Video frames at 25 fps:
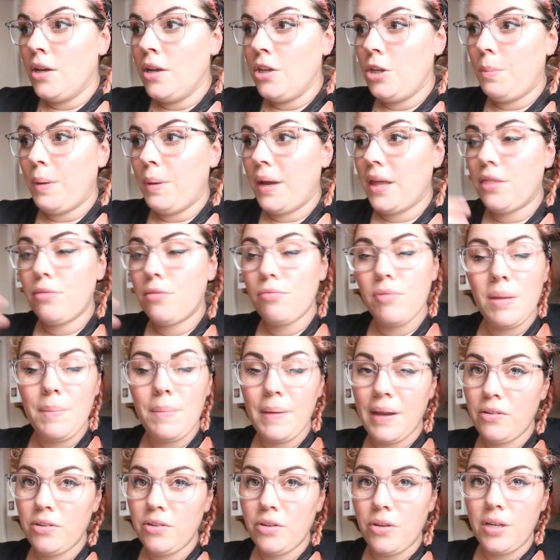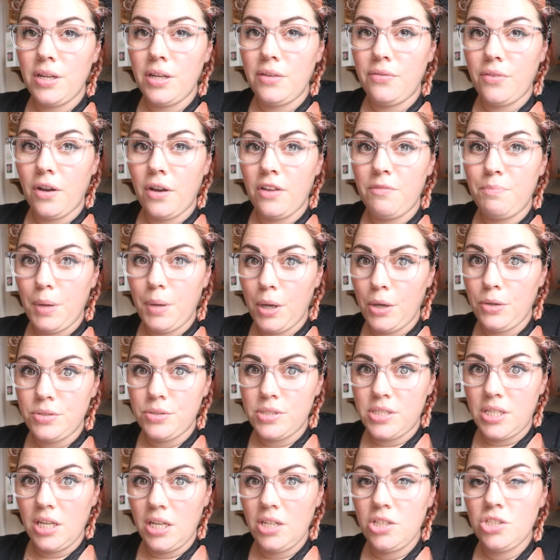You pay £3.95
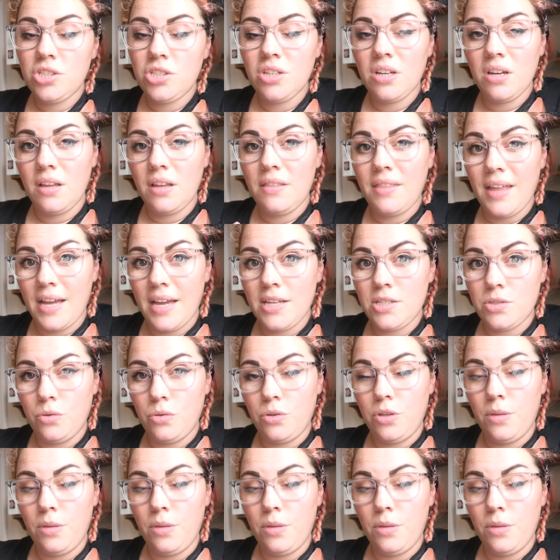postage, and that is all.